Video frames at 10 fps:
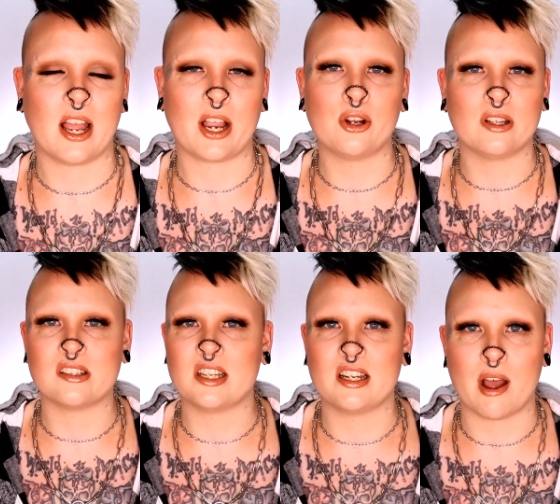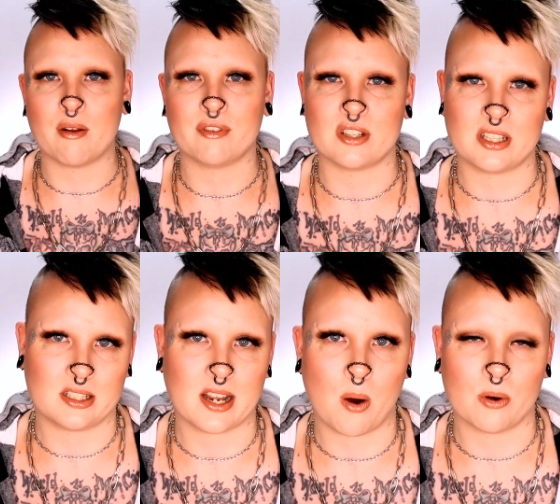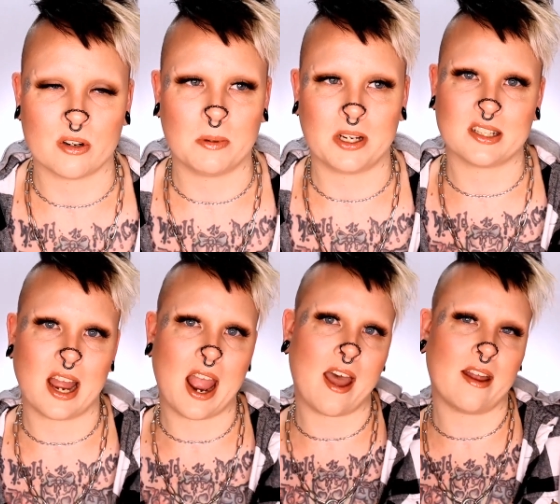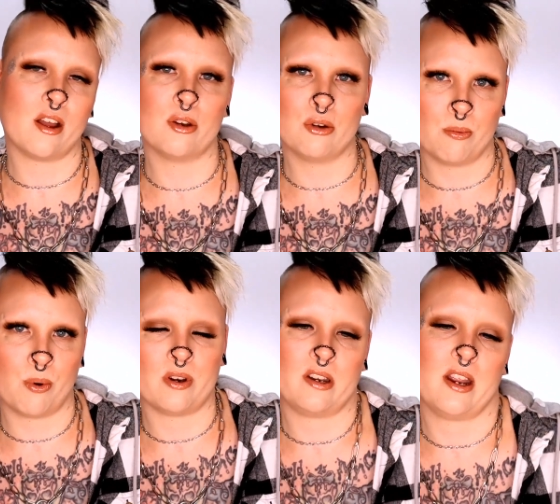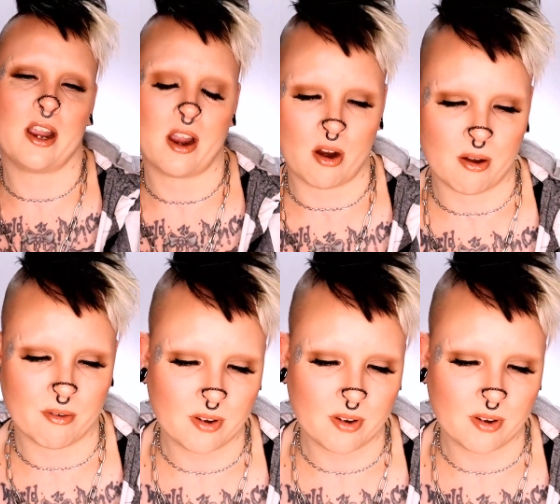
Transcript: I couldn't sit down for 6 hours because I had a newborn to take care